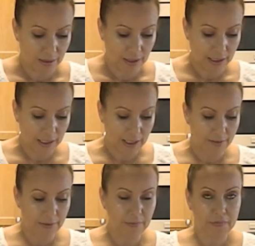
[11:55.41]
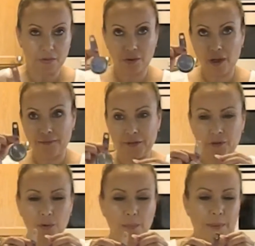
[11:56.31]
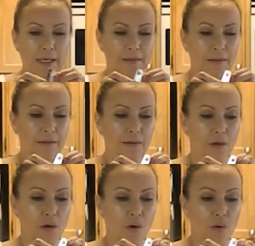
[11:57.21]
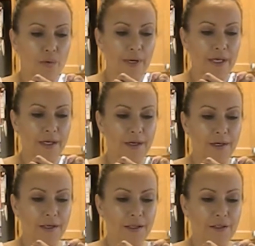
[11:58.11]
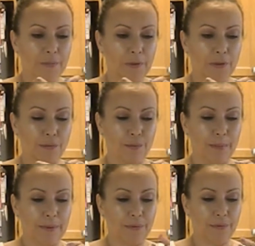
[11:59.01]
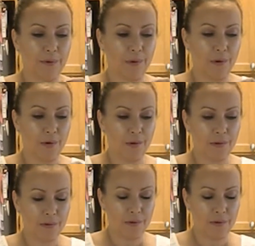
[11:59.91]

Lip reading: And this little coffee scooper has this little hole right here. You just put the ribbon through the hole.